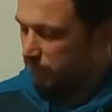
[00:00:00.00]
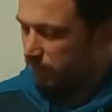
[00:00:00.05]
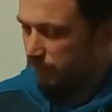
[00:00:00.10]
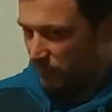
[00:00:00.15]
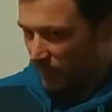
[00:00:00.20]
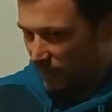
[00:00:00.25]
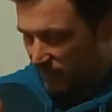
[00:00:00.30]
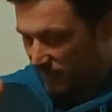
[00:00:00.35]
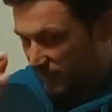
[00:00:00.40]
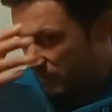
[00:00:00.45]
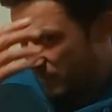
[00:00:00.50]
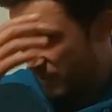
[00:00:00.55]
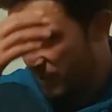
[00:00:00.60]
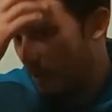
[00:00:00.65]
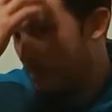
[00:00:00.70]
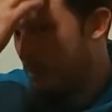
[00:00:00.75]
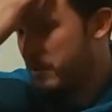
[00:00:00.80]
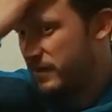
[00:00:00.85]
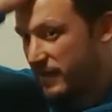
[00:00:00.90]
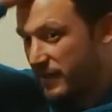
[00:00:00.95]
I think it'll be a
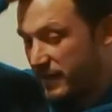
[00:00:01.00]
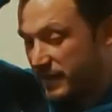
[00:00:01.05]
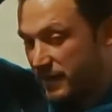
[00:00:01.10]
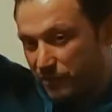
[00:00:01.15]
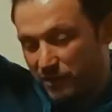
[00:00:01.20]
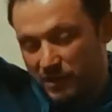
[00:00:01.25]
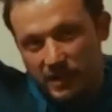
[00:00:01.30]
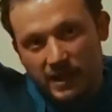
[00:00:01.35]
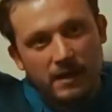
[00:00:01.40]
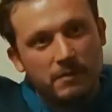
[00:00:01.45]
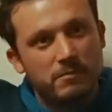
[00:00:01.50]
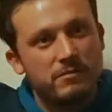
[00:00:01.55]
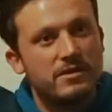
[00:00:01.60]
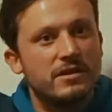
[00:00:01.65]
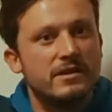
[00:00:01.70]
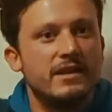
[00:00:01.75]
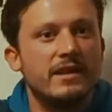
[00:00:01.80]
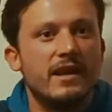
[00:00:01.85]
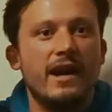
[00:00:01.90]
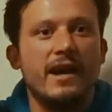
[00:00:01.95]
completely different game to
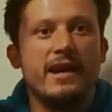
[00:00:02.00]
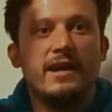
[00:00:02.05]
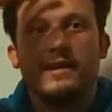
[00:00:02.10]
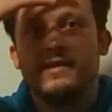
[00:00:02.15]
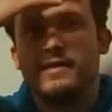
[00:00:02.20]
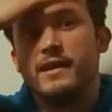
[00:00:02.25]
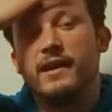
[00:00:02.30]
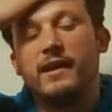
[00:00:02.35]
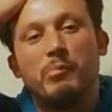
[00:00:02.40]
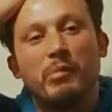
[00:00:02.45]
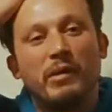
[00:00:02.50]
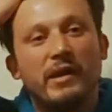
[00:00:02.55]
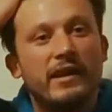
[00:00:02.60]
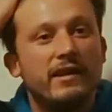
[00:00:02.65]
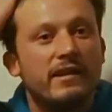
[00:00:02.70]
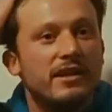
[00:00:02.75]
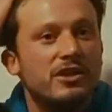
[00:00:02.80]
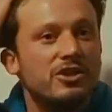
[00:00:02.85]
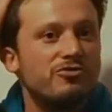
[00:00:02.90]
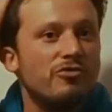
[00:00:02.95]
tonight. They're
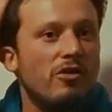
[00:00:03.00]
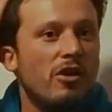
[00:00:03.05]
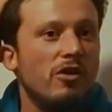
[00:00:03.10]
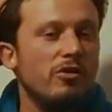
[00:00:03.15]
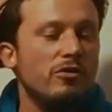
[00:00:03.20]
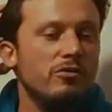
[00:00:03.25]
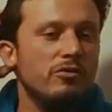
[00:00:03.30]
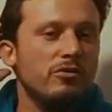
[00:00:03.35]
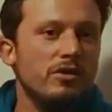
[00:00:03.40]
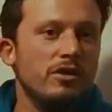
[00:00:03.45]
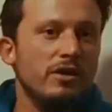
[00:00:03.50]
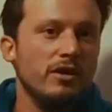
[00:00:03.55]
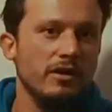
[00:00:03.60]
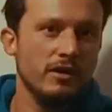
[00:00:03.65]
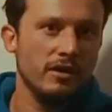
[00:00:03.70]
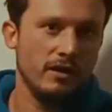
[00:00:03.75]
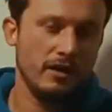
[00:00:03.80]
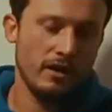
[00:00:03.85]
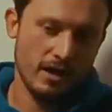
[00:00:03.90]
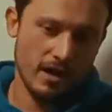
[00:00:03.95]
big, they're strong,
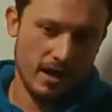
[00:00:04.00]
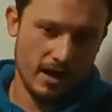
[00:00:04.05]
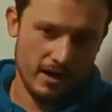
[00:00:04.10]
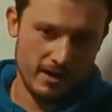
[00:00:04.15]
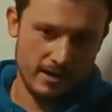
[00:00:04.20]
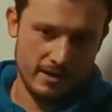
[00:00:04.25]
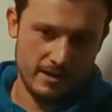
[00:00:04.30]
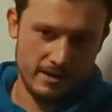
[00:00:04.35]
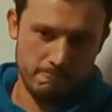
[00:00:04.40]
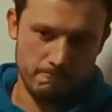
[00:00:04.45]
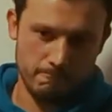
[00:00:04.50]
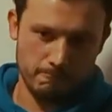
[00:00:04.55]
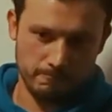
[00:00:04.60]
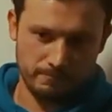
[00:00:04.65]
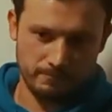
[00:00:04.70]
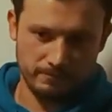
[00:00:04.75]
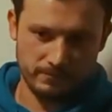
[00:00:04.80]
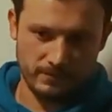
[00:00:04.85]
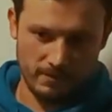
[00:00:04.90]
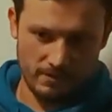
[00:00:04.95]
they'll
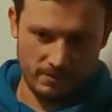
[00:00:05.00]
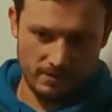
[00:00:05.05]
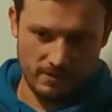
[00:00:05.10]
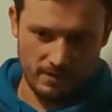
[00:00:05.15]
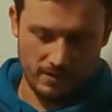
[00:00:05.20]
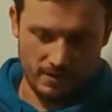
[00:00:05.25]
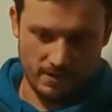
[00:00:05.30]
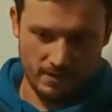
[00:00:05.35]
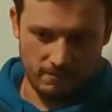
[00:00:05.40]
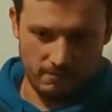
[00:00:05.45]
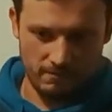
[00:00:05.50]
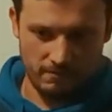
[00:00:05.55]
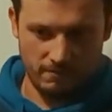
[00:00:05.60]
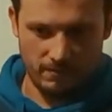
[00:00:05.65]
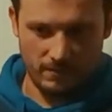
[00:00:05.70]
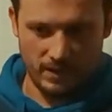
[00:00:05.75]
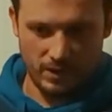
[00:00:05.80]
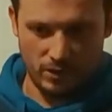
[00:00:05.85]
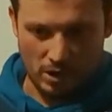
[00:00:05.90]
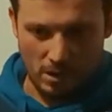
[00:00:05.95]

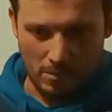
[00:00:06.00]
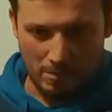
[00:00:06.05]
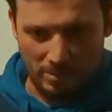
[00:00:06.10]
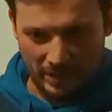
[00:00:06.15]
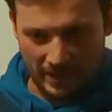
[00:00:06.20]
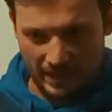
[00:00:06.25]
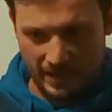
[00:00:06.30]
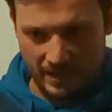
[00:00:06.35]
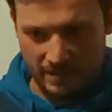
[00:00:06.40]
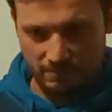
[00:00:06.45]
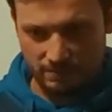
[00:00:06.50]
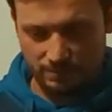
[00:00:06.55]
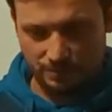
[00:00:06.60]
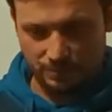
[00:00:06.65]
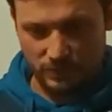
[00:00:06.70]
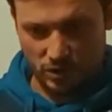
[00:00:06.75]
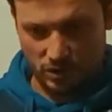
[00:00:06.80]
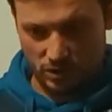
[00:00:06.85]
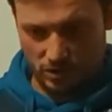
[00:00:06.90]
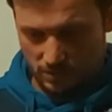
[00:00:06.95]
compete,
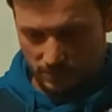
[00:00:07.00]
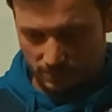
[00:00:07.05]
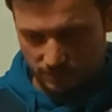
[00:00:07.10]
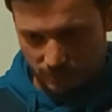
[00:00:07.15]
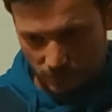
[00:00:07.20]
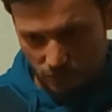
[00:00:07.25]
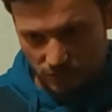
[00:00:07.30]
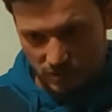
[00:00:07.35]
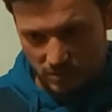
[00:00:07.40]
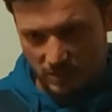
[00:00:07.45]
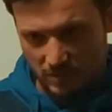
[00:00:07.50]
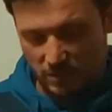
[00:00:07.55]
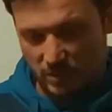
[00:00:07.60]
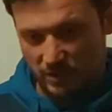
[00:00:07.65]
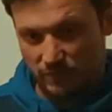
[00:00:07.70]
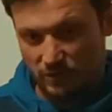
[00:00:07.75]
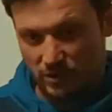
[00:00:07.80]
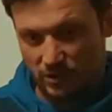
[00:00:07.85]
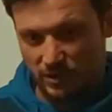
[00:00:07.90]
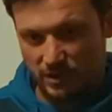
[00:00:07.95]
so ultimately
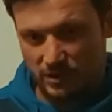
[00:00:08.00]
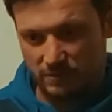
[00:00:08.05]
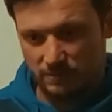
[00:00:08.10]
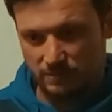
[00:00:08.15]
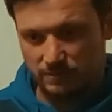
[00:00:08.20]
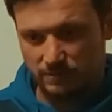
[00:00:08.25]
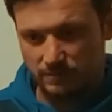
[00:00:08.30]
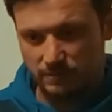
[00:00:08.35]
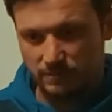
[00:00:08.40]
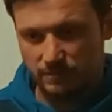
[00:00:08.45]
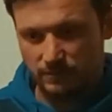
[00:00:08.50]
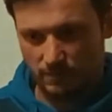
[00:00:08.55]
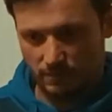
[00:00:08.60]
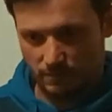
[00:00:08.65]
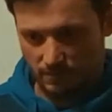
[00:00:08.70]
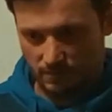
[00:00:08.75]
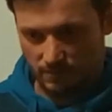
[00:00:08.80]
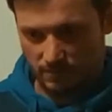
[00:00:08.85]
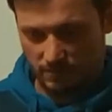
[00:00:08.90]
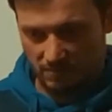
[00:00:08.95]
we've got to
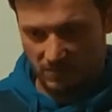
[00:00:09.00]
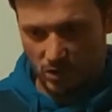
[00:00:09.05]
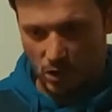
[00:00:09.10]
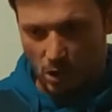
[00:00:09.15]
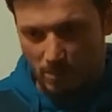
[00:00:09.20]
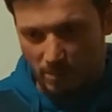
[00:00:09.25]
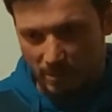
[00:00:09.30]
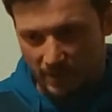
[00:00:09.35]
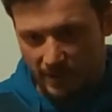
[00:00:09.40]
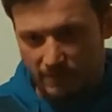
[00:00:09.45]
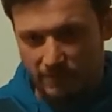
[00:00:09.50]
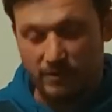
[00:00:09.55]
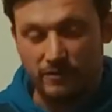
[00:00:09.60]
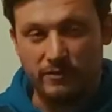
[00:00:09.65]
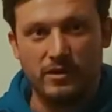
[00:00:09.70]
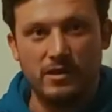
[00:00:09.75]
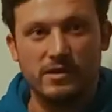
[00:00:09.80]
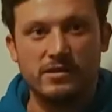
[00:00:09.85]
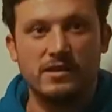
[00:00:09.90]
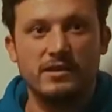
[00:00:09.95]
compete for
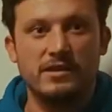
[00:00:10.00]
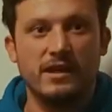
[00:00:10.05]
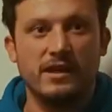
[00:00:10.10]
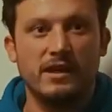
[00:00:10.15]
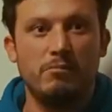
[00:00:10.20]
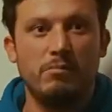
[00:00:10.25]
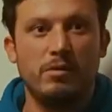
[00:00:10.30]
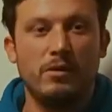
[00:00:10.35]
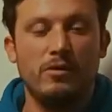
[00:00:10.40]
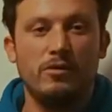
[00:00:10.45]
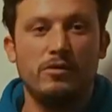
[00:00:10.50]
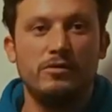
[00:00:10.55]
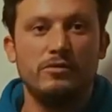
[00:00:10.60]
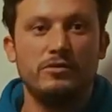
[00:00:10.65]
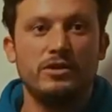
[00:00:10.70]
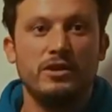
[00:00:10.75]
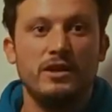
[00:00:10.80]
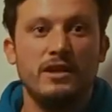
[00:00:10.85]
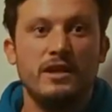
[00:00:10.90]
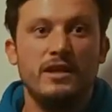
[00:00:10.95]
first and second
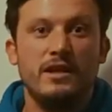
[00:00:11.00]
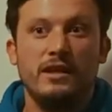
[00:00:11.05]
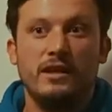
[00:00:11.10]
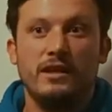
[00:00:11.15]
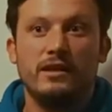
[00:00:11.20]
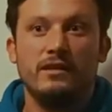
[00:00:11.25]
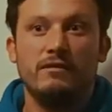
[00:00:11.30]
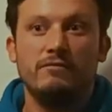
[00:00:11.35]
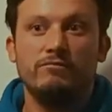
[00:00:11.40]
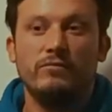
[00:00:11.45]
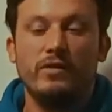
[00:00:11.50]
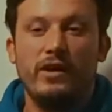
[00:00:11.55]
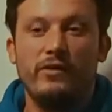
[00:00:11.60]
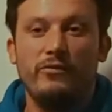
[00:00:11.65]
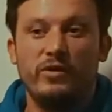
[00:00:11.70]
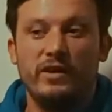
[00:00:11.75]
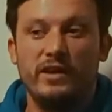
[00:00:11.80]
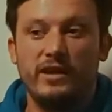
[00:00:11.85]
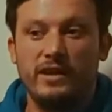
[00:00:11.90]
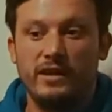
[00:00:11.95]
balls. If
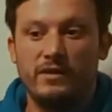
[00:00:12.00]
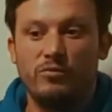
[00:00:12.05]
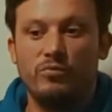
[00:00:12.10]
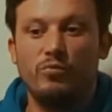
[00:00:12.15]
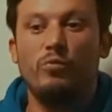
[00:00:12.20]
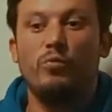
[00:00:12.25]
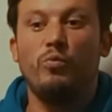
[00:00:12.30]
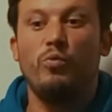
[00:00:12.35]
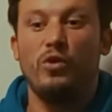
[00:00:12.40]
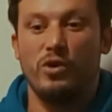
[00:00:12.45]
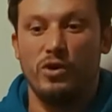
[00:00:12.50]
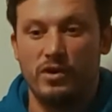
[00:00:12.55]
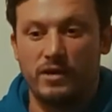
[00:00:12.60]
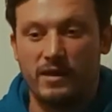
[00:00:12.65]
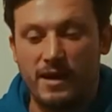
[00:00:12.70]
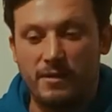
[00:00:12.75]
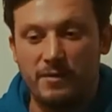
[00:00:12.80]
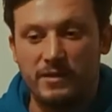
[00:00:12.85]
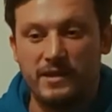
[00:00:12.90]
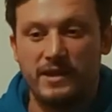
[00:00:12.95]
we work
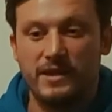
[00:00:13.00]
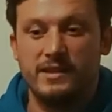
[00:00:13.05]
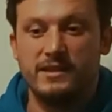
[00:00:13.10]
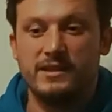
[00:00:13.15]
like we did